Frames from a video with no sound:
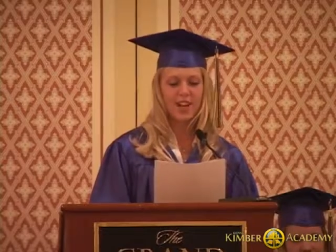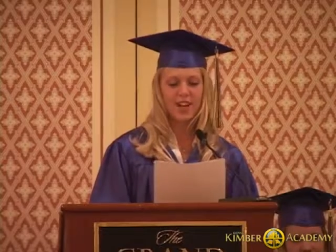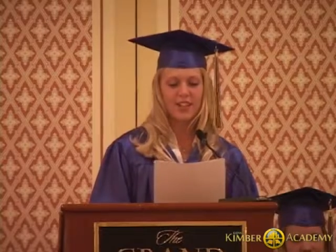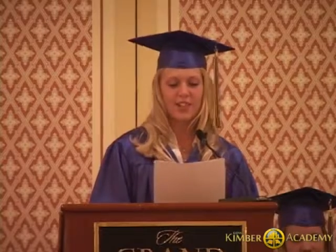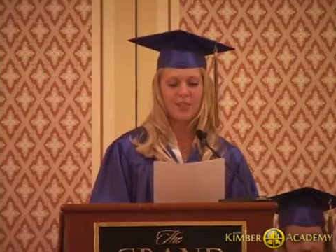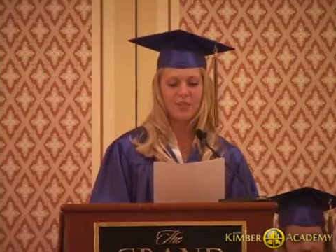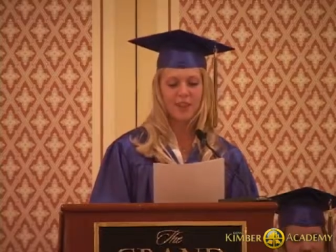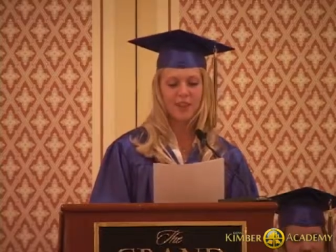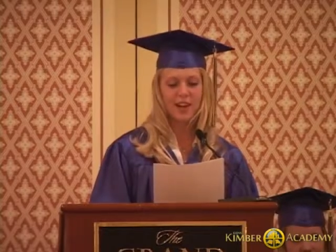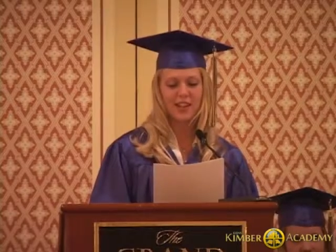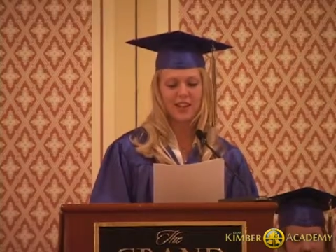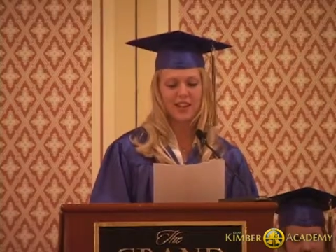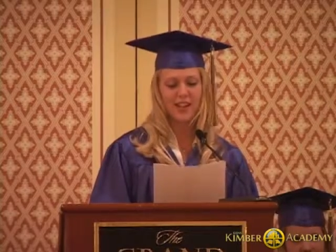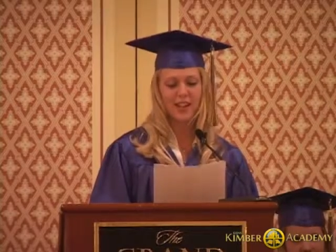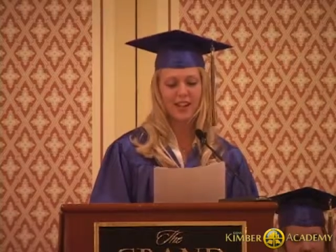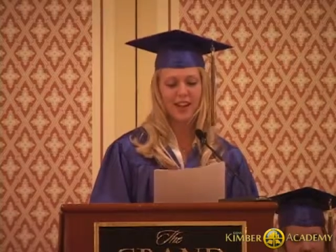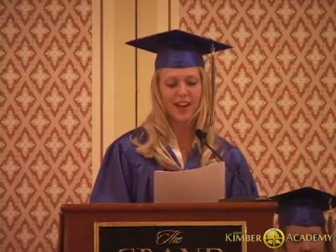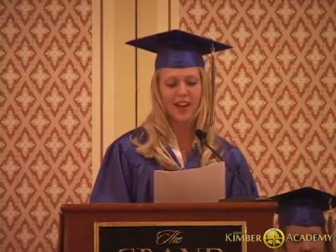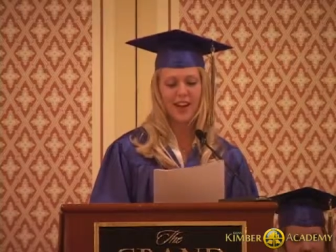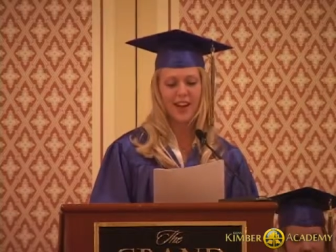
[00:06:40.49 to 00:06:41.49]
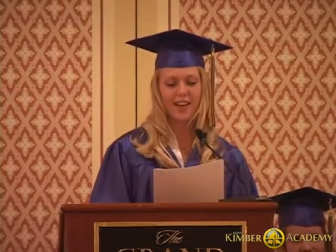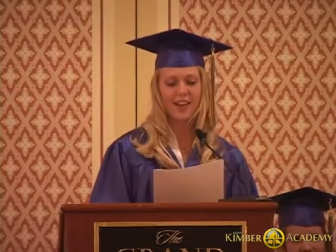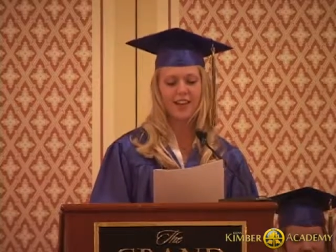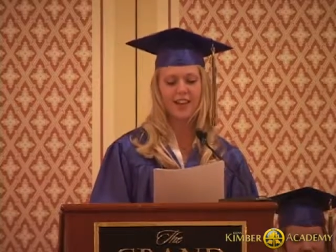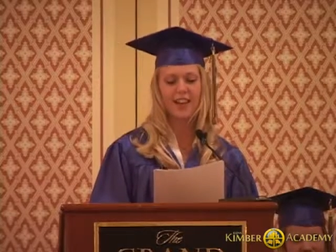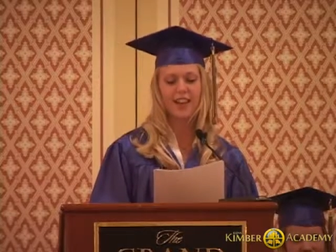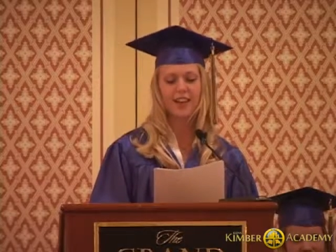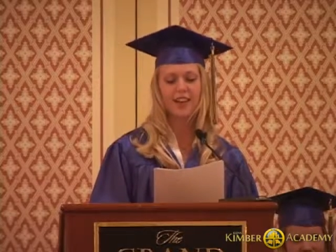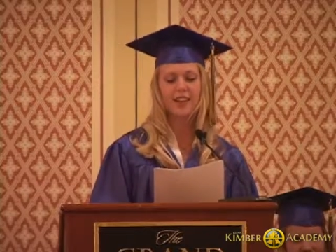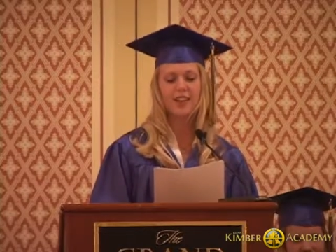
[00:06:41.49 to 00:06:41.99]
as he walked down the aisle
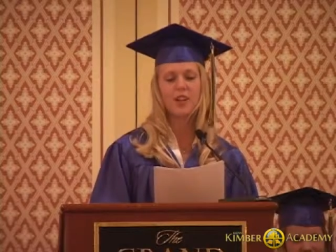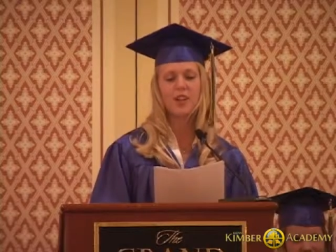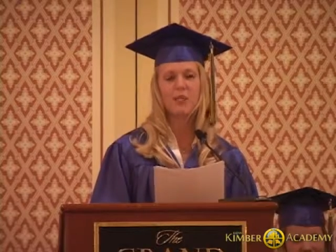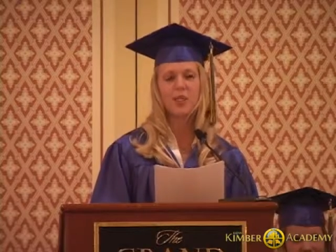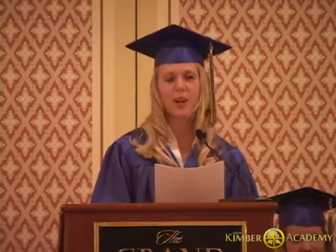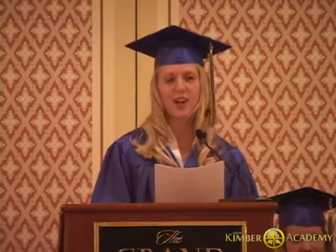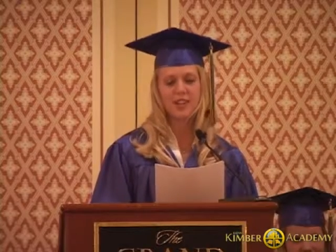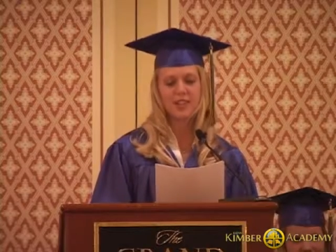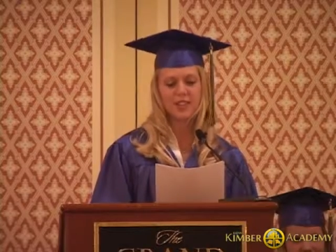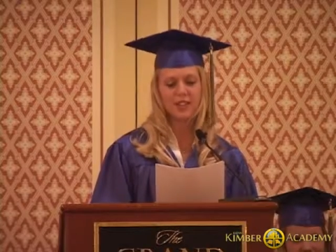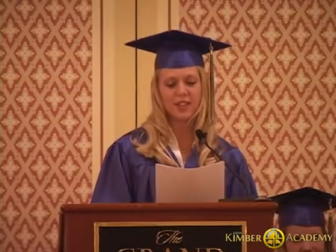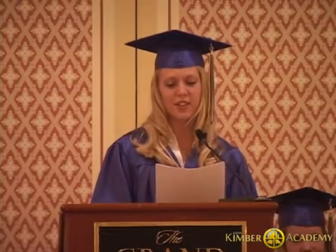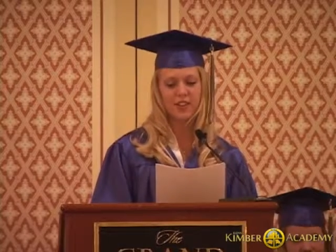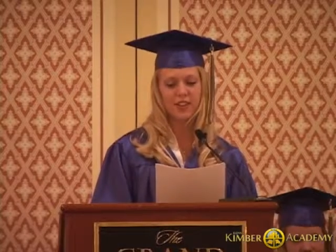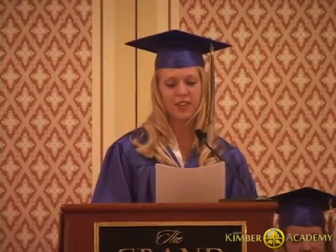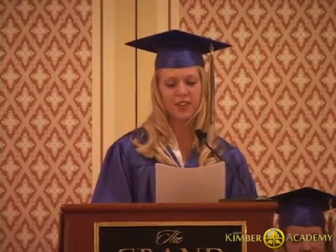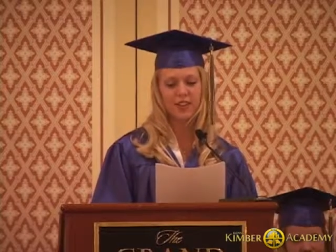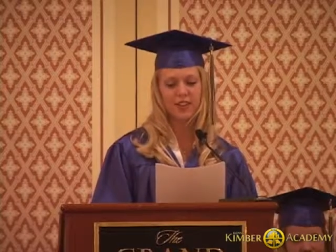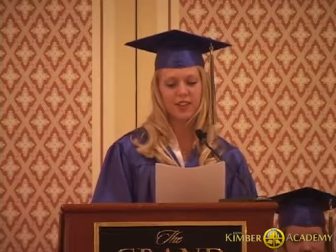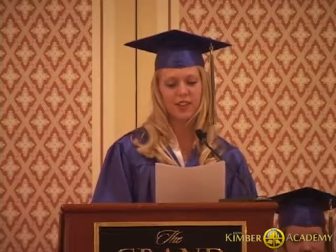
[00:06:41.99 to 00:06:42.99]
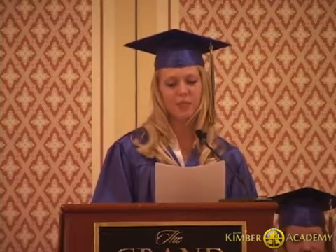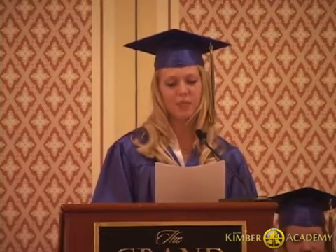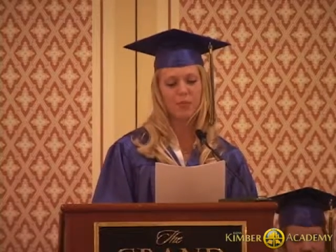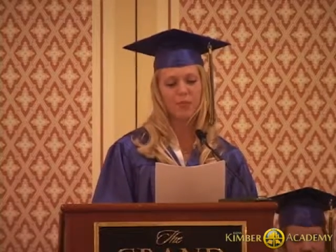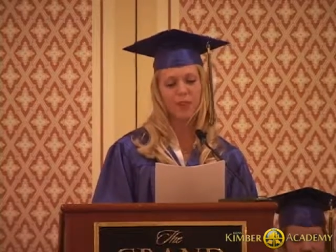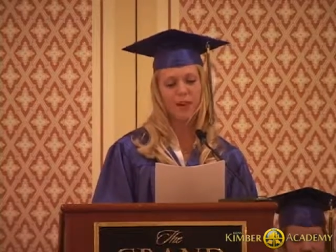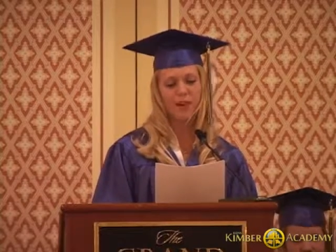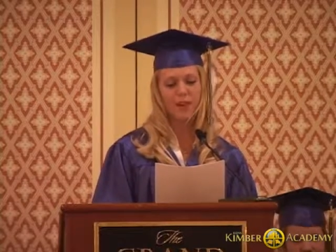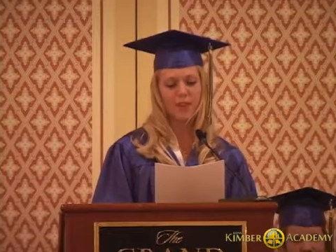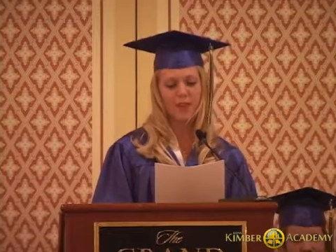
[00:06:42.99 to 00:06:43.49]
carrying a box of
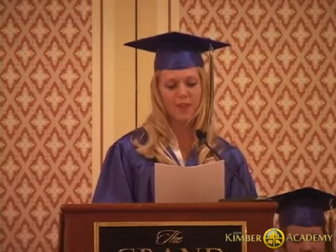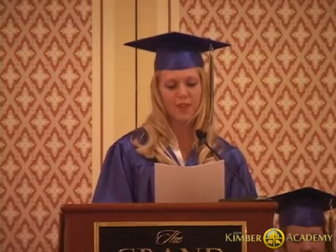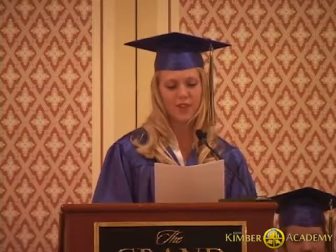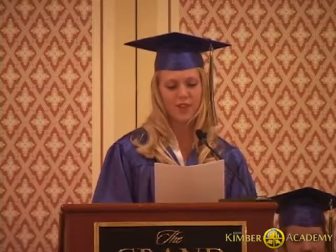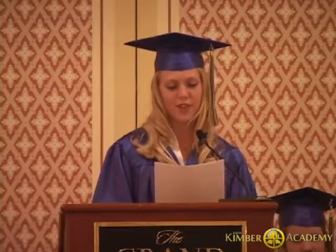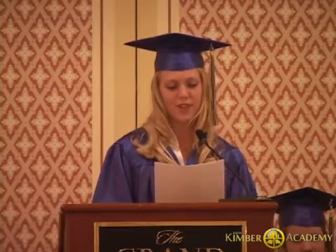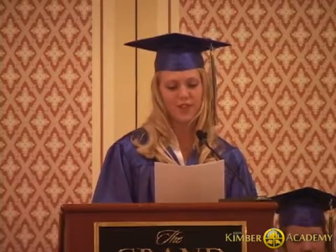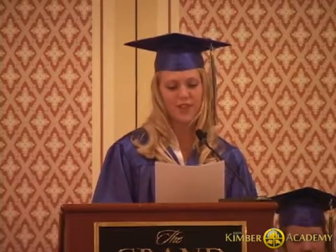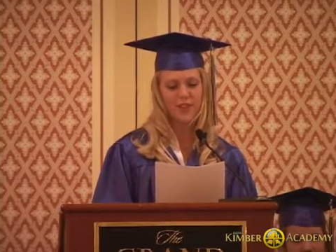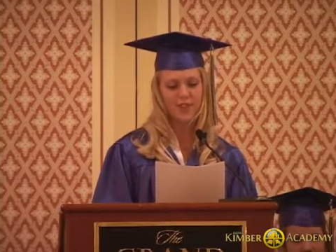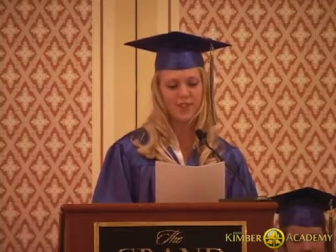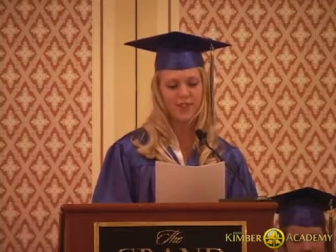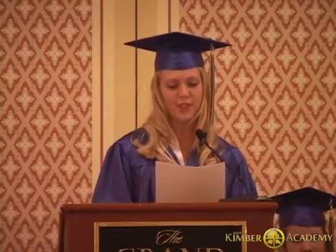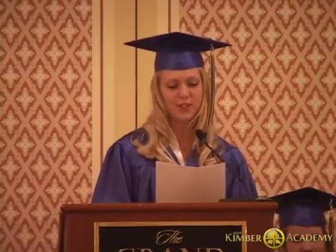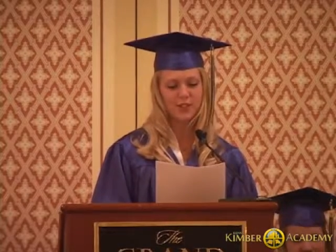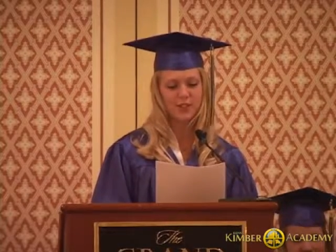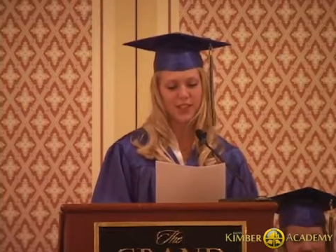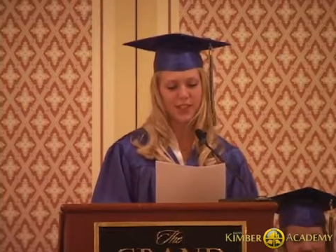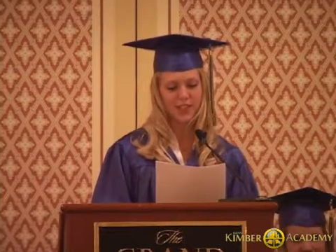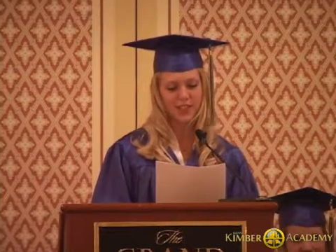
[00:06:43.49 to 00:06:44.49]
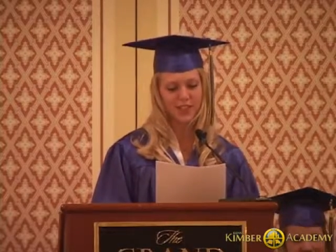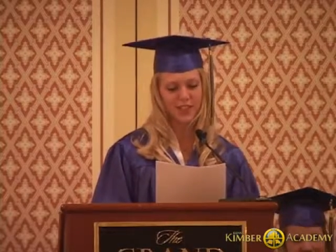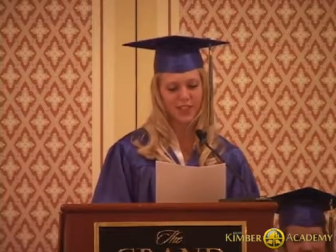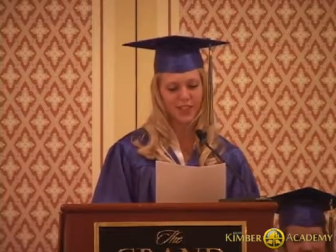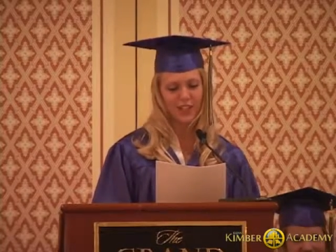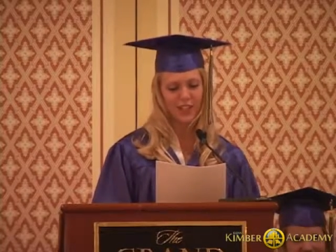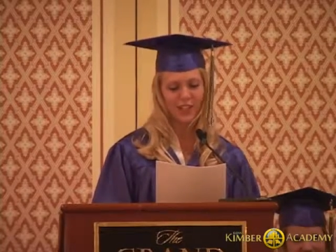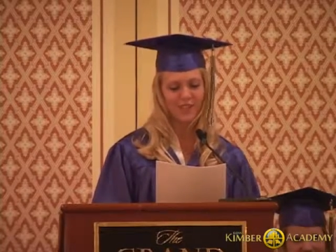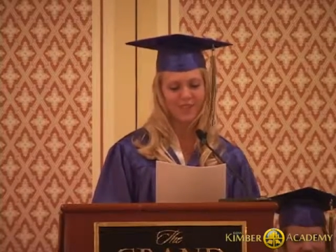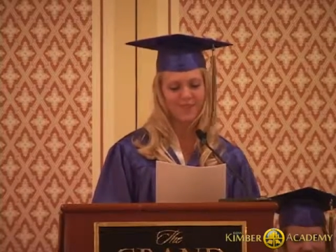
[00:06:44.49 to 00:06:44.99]
curriculum on the first day of school last
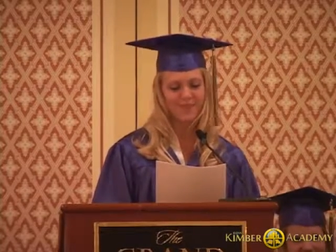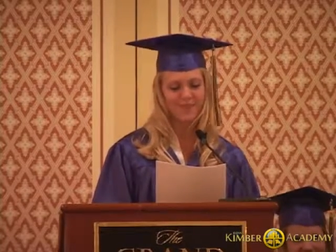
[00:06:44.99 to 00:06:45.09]
year,